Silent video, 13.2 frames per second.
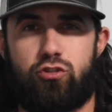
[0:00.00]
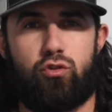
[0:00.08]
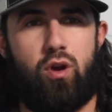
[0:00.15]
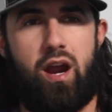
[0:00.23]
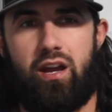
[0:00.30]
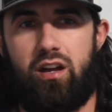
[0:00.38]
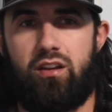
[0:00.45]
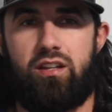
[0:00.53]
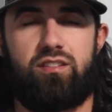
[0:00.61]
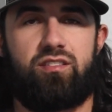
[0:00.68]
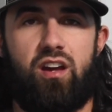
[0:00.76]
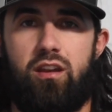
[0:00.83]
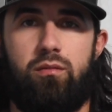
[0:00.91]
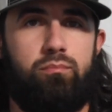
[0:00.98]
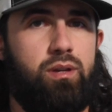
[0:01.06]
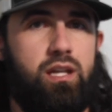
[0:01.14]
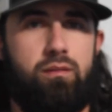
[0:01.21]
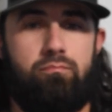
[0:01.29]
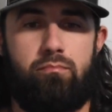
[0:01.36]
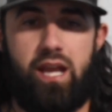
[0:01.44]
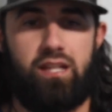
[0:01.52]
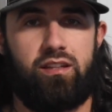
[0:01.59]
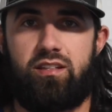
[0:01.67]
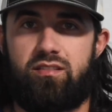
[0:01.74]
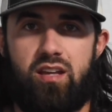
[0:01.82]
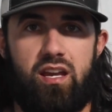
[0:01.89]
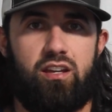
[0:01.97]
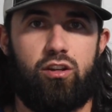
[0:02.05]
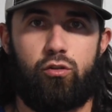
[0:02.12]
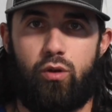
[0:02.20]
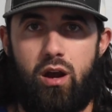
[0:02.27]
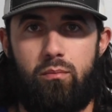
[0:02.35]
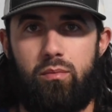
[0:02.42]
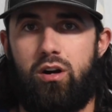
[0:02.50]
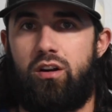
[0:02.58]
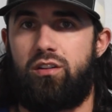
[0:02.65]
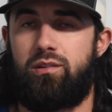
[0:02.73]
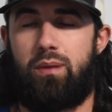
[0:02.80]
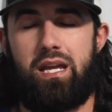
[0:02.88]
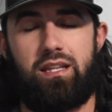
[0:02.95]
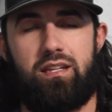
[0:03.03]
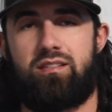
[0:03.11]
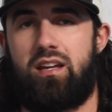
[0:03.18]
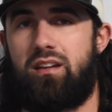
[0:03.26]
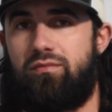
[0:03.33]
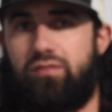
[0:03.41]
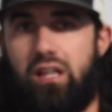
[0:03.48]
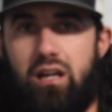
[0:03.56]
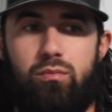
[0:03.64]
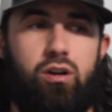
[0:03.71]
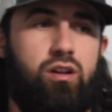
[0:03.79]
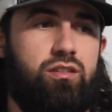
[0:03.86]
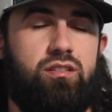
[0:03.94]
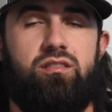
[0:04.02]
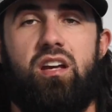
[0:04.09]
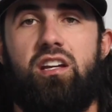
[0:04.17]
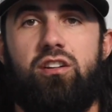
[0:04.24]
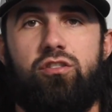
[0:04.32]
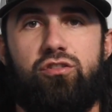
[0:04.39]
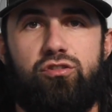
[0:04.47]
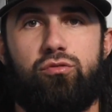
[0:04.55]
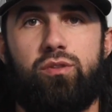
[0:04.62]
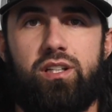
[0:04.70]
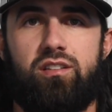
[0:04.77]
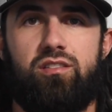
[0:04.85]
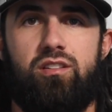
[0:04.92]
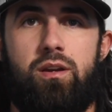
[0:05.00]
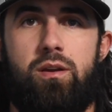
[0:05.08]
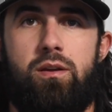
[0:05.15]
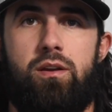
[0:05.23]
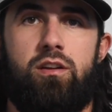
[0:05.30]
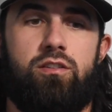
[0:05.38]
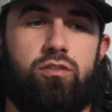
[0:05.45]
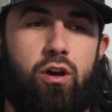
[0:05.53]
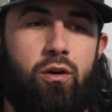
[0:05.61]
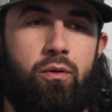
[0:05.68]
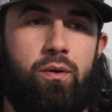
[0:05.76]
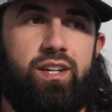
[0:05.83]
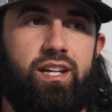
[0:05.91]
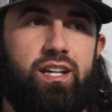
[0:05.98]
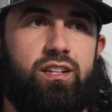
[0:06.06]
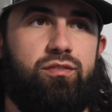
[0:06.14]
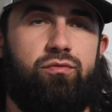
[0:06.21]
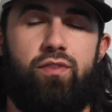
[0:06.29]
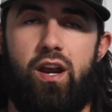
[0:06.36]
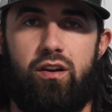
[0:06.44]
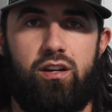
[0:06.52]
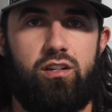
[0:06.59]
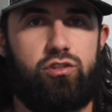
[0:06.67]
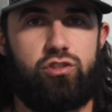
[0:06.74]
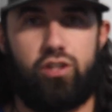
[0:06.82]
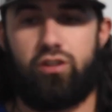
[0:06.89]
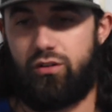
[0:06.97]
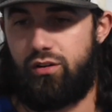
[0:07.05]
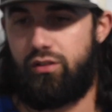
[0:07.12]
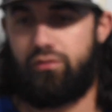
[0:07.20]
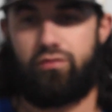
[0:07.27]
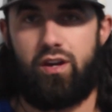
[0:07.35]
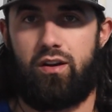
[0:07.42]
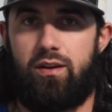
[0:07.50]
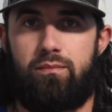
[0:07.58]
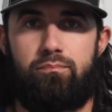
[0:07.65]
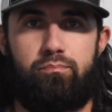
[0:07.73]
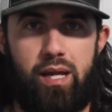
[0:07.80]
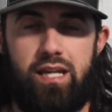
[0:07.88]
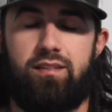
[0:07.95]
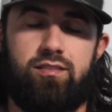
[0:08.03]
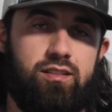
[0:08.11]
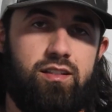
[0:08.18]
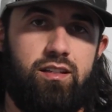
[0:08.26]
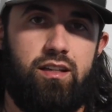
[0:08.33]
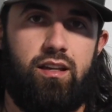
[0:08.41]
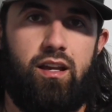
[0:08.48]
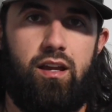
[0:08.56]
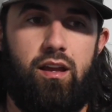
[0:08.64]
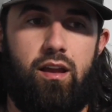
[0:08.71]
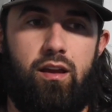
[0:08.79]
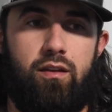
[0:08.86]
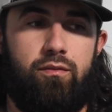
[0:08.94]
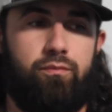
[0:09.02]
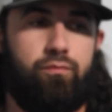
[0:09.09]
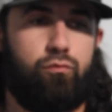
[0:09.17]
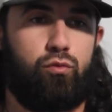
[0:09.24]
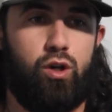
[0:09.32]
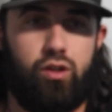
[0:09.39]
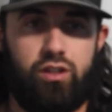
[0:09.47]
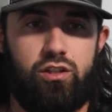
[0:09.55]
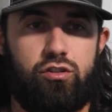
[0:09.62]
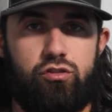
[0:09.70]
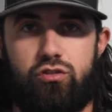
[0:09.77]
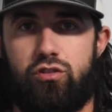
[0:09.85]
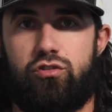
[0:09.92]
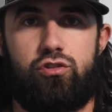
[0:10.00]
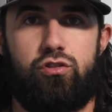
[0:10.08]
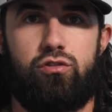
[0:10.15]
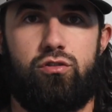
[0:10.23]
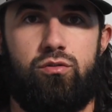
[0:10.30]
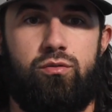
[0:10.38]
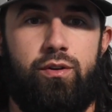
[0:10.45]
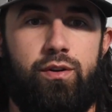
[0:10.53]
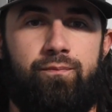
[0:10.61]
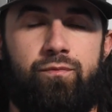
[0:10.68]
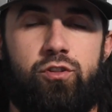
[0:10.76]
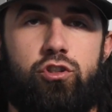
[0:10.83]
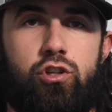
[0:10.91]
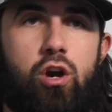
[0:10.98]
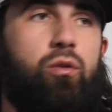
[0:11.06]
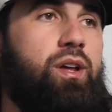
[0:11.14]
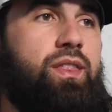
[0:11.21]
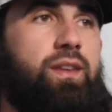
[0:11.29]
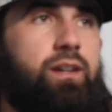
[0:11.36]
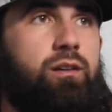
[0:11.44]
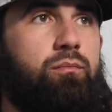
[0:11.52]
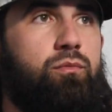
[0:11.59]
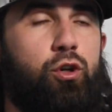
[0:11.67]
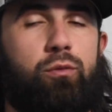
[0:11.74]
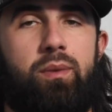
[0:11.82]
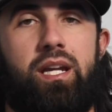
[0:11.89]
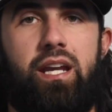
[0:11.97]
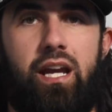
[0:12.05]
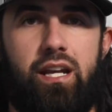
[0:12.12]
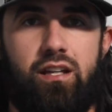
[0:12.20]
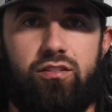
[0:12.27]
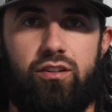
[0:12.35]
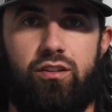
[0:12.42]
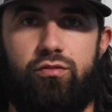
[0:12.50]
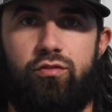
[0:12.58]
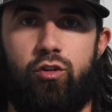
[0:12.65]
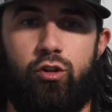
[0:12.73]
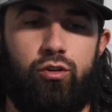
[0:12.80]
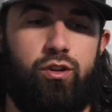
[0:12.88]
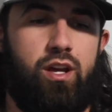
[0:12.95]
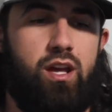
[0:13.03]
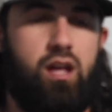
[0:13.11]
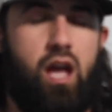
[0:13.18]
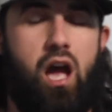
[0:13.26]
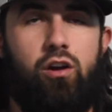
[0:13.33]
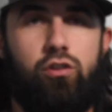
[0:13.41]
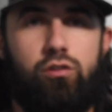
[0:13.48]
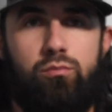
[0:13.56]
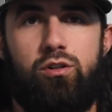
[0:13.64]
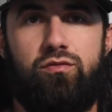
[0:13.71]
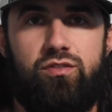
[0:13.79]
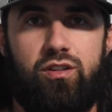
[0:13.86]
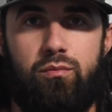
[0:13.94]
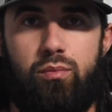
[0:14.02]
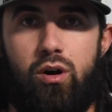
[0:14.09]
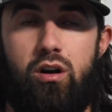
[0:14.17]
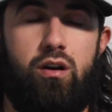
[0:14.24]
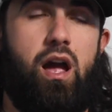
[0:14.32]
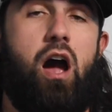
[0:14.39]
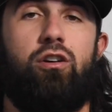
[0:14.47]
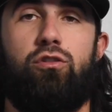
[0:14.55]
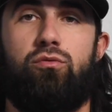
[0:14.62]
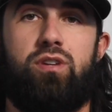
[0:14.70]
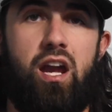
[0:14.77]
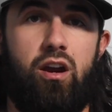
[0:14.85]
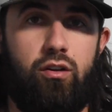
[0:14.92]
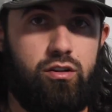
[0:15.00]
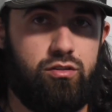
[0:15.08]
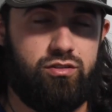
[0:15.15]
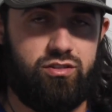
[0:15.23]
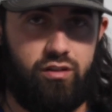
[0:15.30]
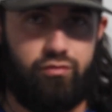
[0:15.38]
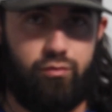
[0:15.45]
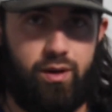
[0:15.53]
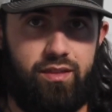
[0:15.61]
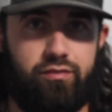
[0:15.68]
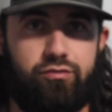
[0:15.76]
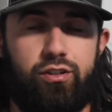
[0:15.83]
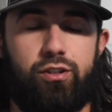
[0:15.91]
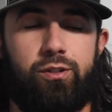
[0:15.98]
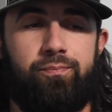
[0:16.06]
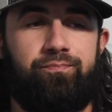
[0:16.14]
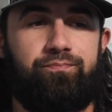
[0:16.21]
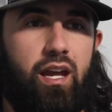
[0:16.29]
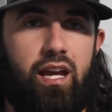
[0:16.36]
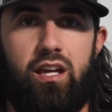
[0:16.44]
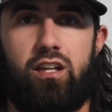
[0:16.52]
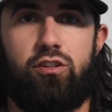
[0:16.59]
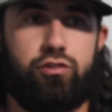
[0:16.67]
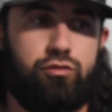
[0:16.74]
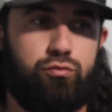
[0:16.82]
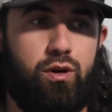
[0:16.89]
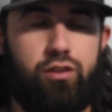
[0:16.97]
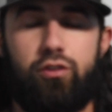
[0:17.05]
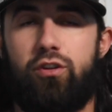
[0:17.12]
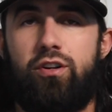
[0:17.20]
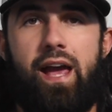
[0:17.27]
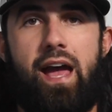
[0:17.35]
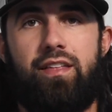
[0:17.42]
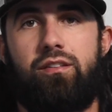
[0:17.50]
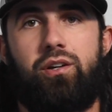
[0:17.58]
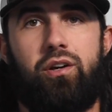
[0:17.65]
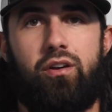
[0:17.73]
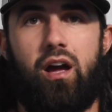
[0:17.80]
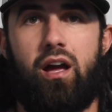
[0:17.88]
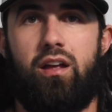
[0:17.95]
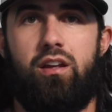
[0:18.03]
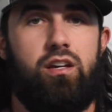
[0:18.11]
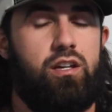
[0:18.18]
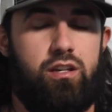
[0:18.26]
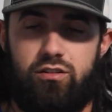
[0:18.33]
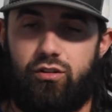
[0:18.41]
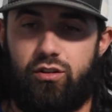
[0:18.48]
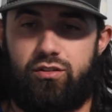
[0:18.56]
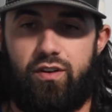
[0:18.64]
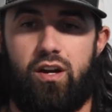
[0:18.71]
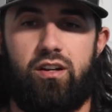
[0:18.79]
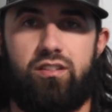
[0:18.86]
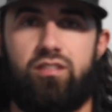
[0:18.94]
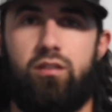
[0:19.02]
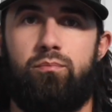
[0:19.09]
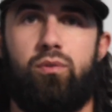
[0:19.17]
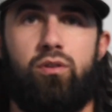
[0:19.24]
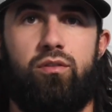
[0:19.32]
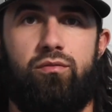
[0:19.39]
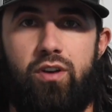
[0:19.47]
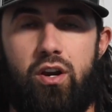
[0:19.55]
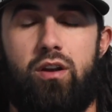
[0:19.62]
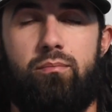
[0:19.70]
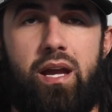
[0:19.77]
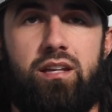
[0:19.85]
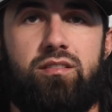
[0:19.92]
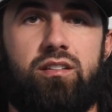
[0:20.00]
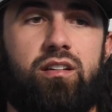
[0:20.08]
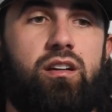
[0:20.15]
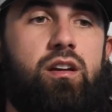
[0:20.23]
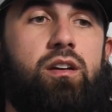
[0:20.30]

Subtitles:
tryout is going to be mainly taking ground balls, mainly taking fly balls, and taking your swings. So it's very general, very basic, and really it's just you showing them your mechanics on the field, how you move to the ball, how you carry yourself around the field, and just whether you're an athlete or not. So it's very simple, very basic.